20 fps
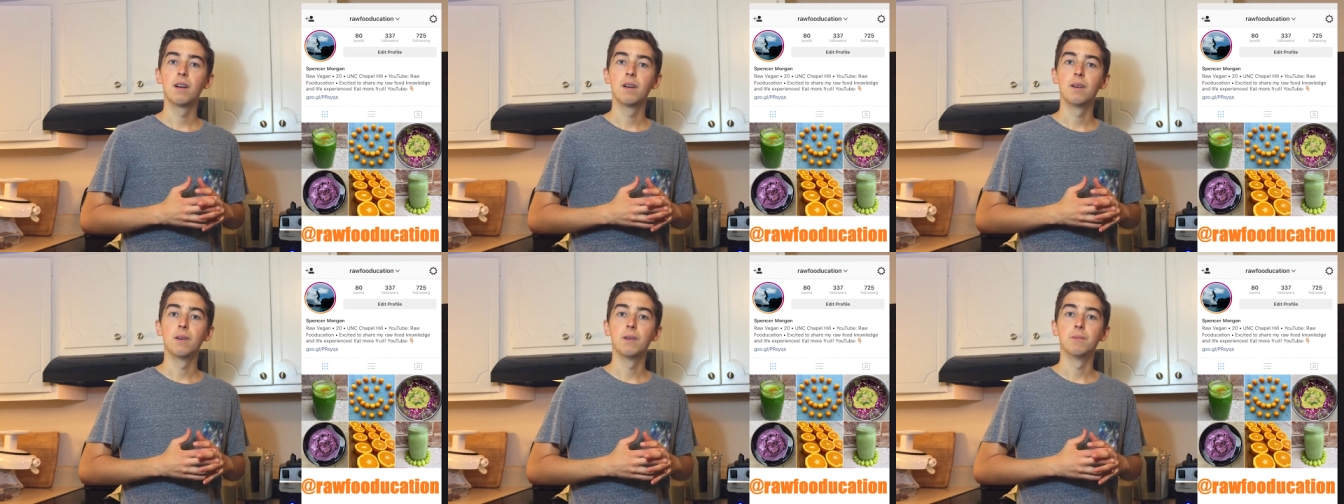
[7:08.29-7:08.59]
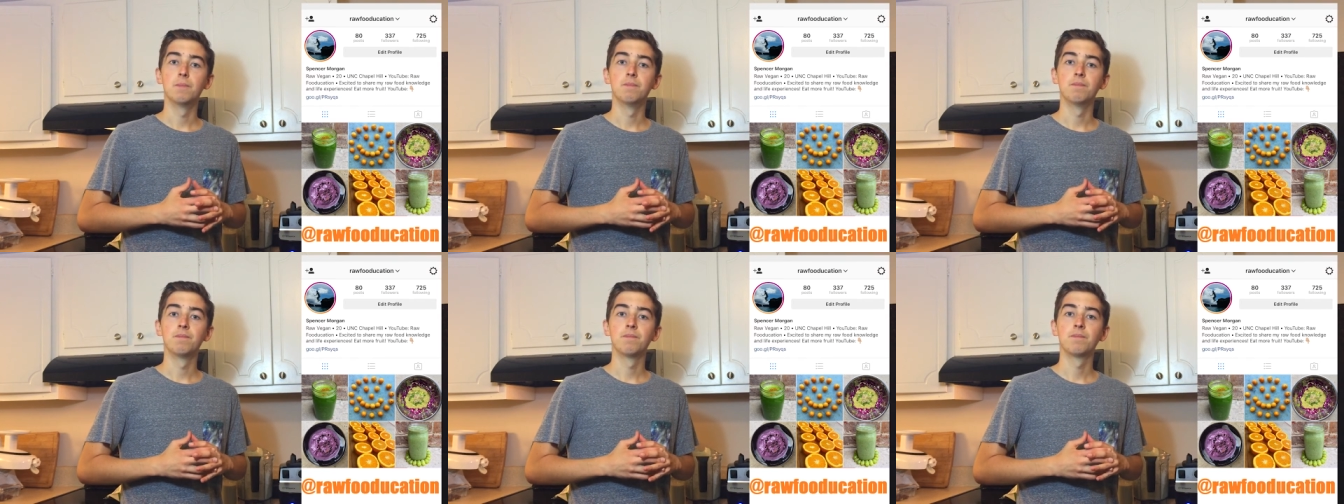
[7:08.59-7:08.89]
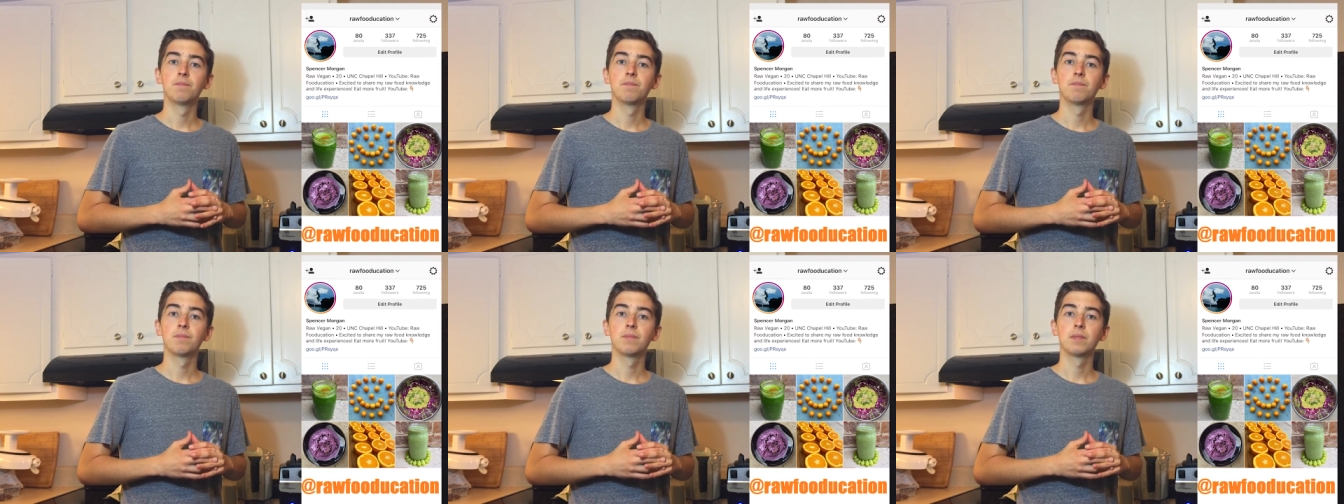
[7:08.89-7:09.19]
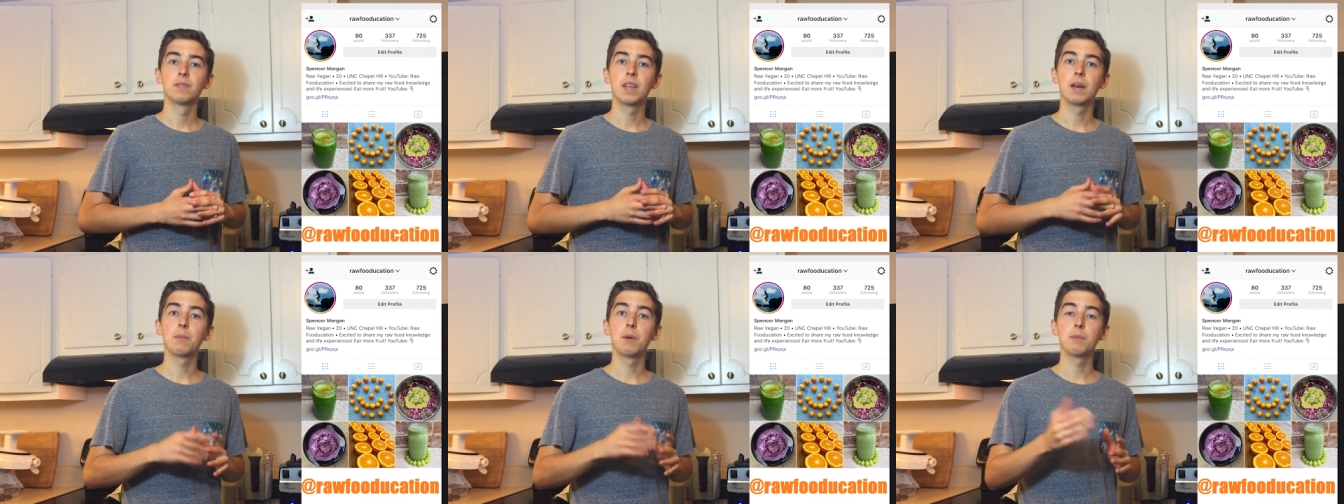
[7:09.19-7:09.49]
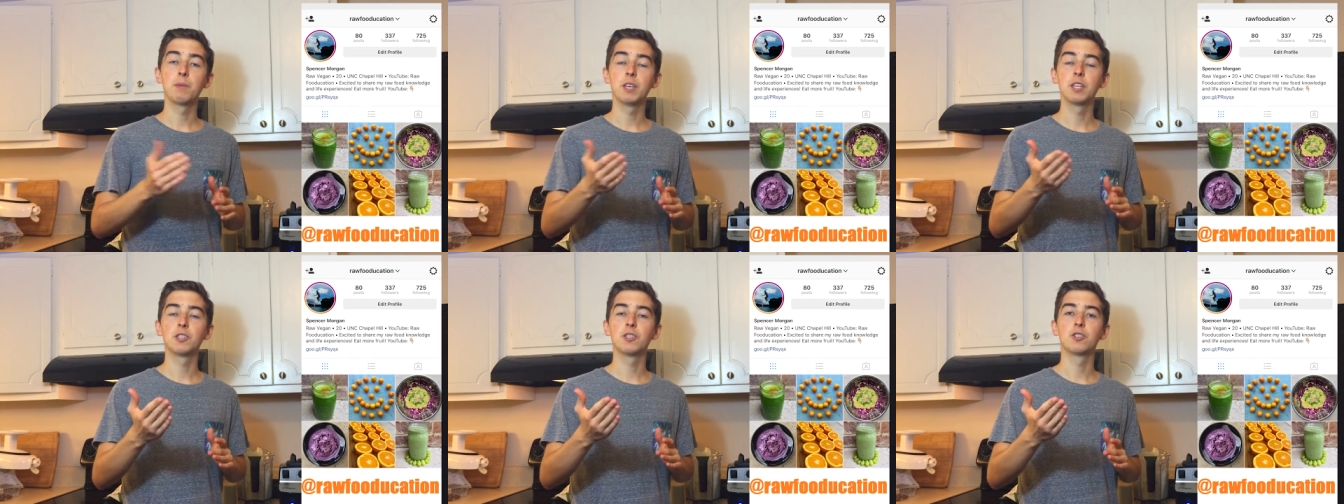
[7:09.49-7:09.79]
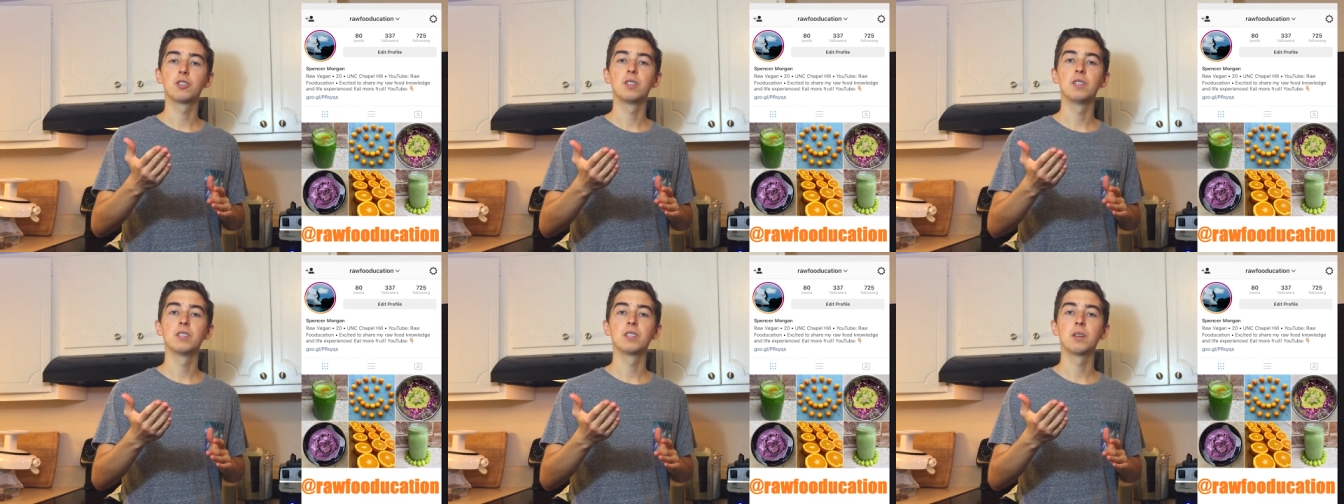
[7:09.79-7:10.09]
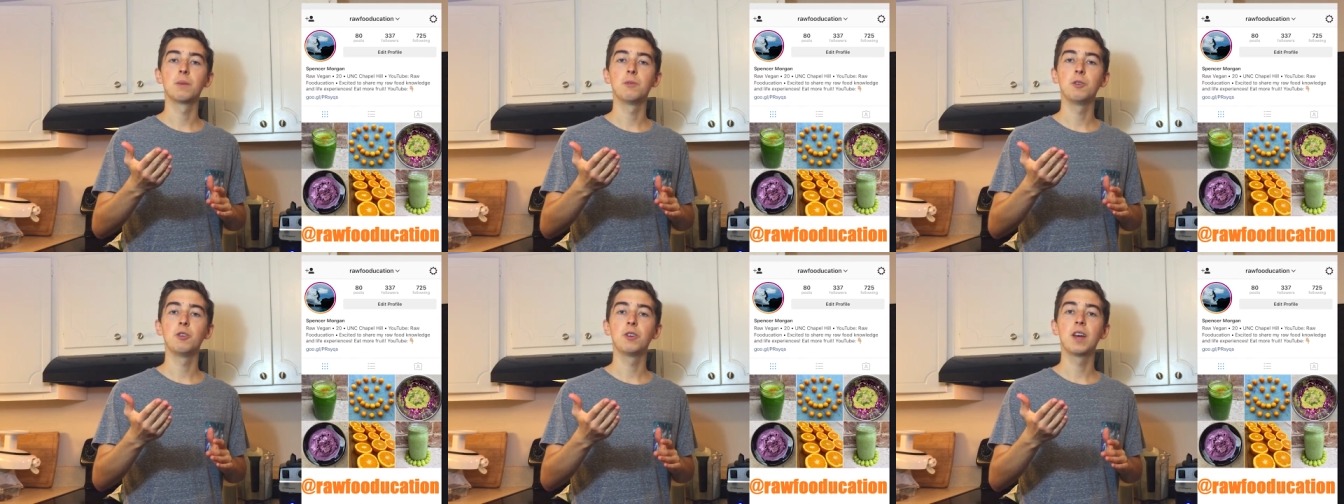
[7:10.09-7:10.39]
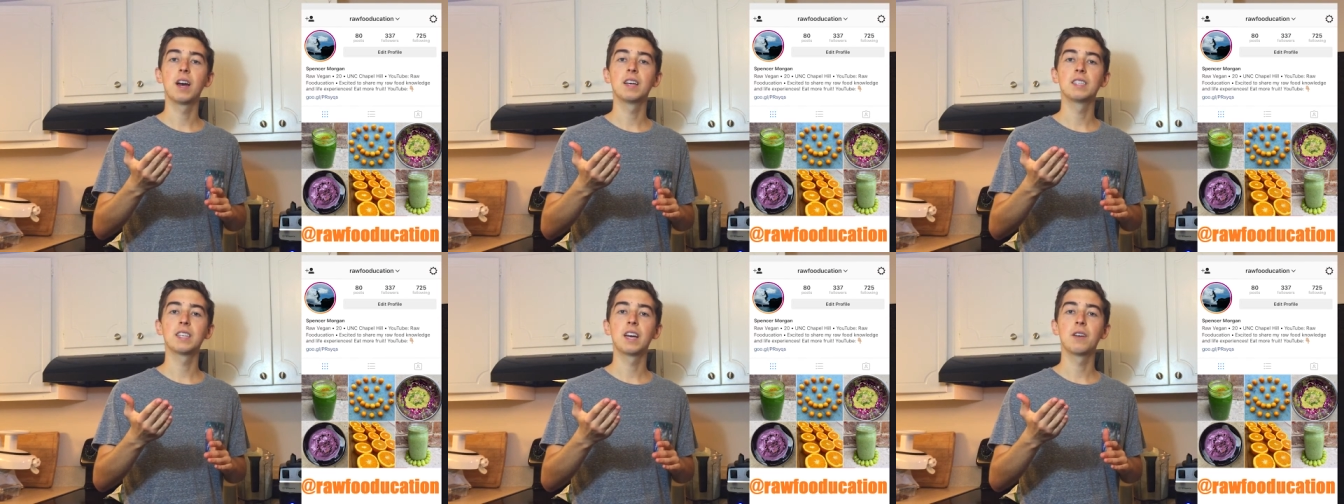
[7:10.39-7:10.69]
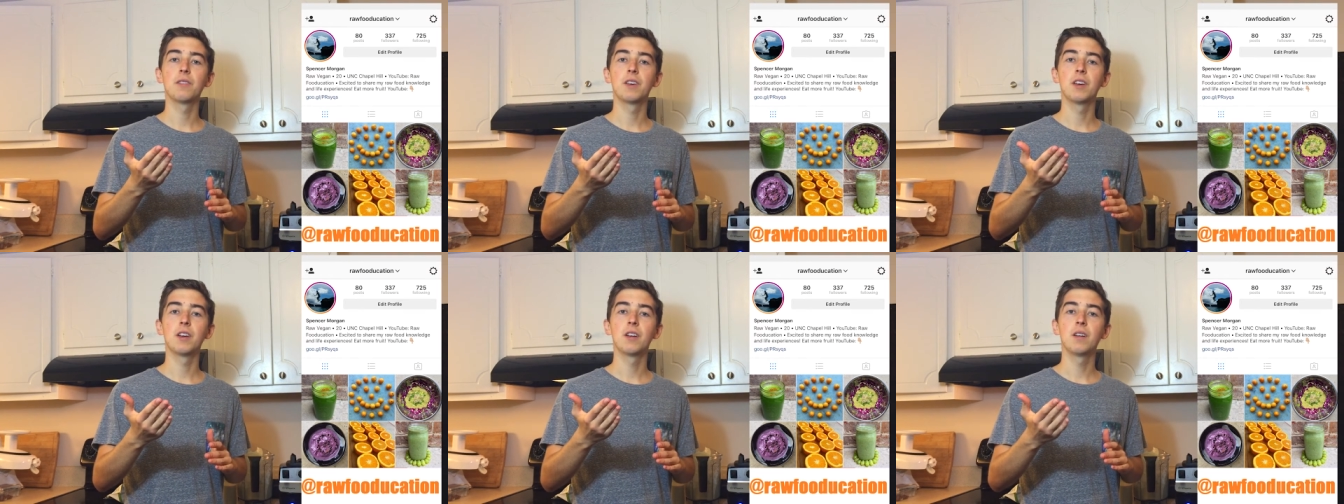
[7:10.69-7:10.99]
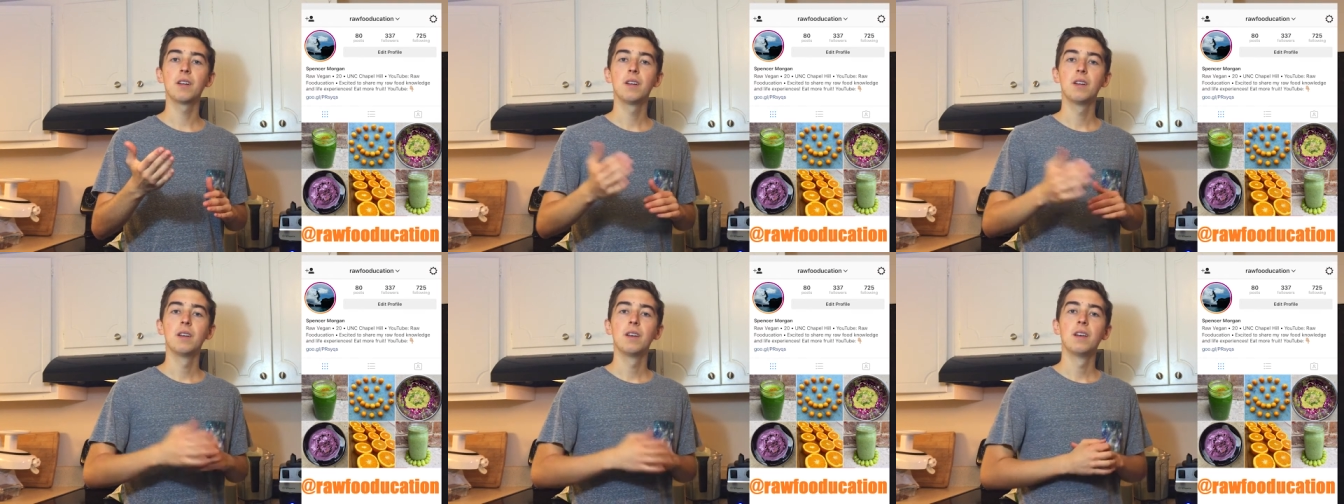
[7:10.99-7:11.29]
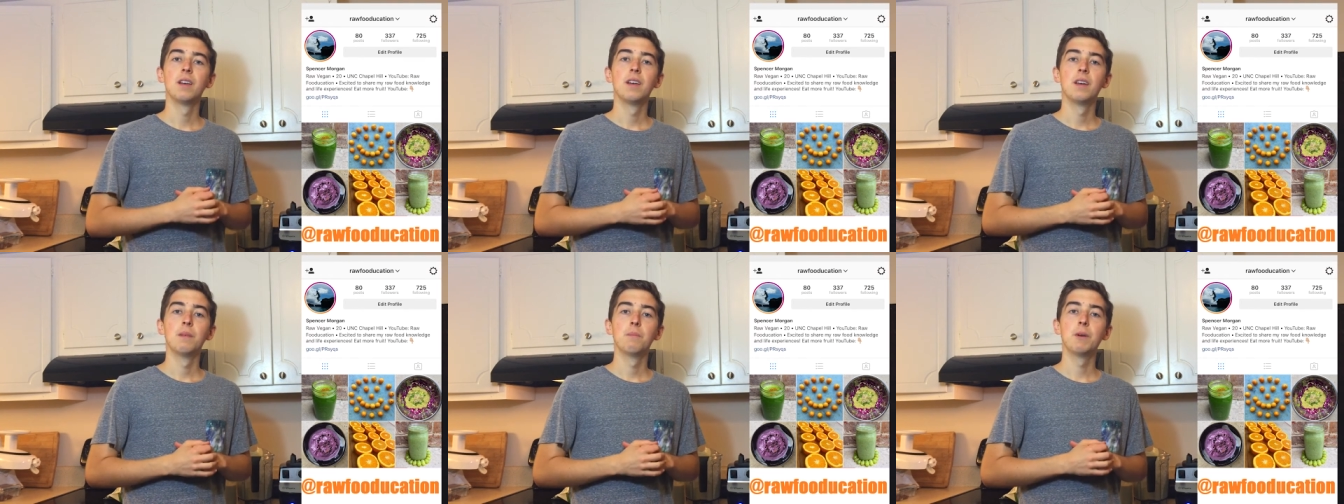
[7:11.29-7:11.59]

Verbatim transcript: That might be interesting to some of you guys out there.